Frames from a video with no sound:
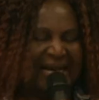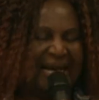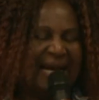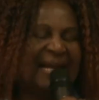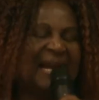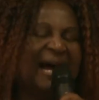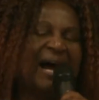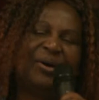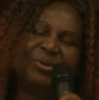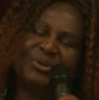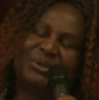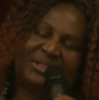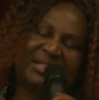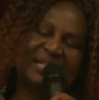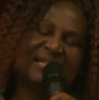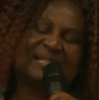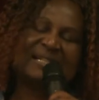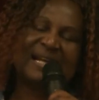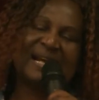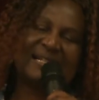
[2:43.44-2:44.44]
And how
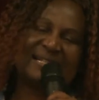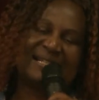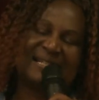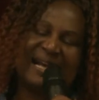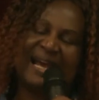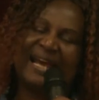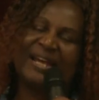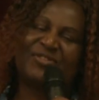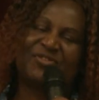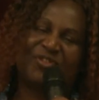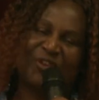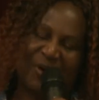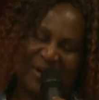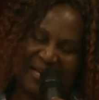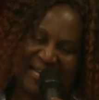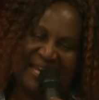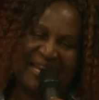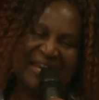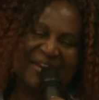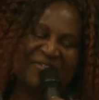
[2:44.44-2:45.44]
Jesus said,
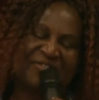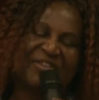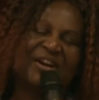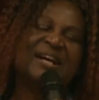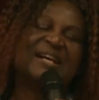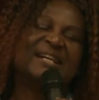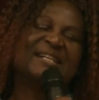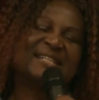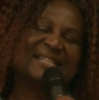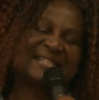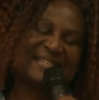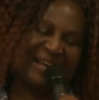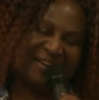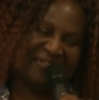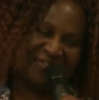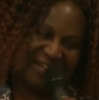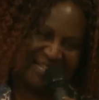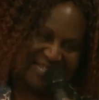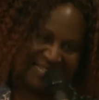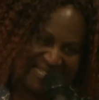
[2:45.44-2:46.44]
forgive
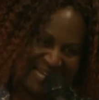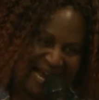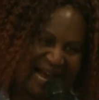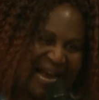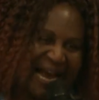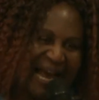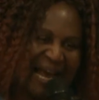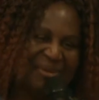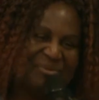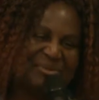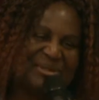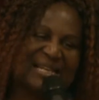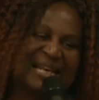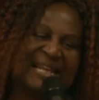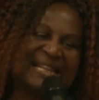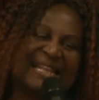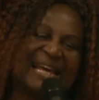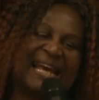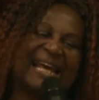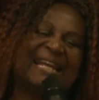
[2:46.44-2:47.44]
7 times.
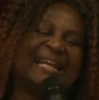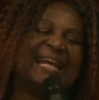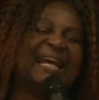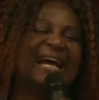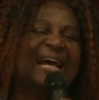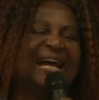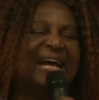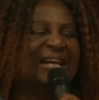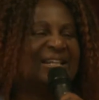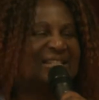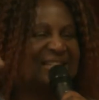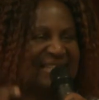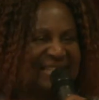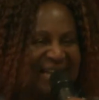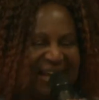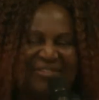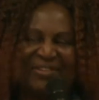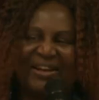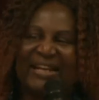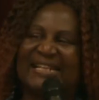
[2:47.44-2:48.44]
And then
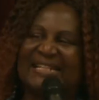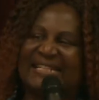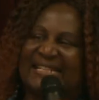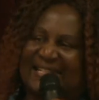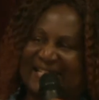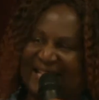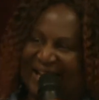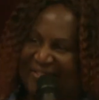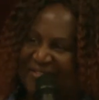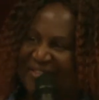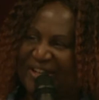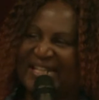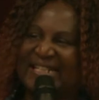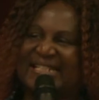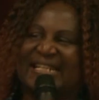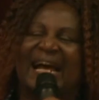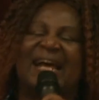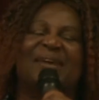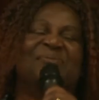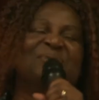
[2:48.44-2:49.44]

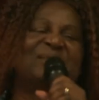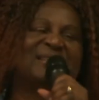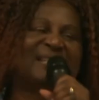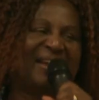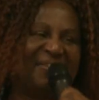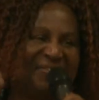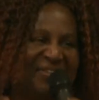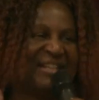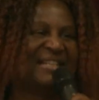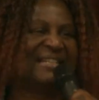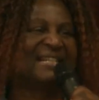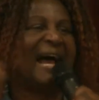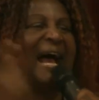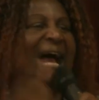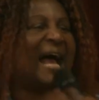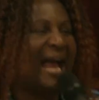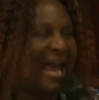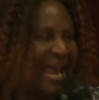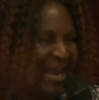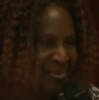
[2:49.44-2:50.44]
77 times, 7
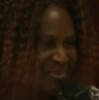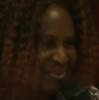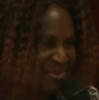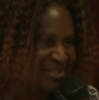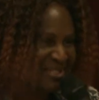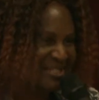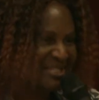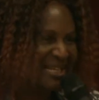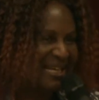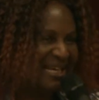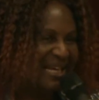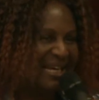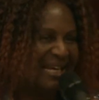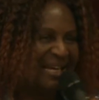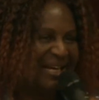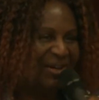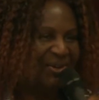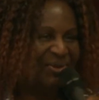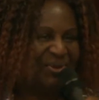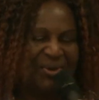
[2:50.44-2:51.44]
times.
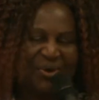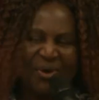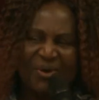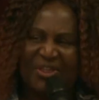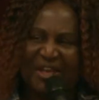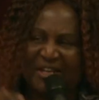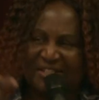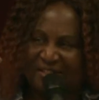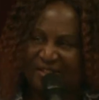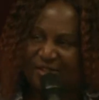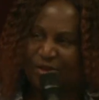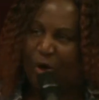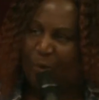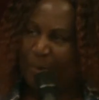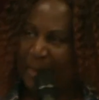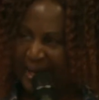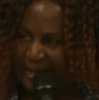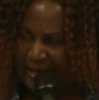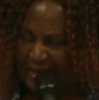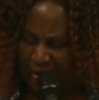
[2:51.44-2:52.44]
You know, there's so
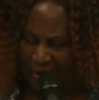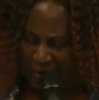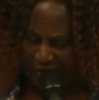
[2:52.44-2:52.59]
many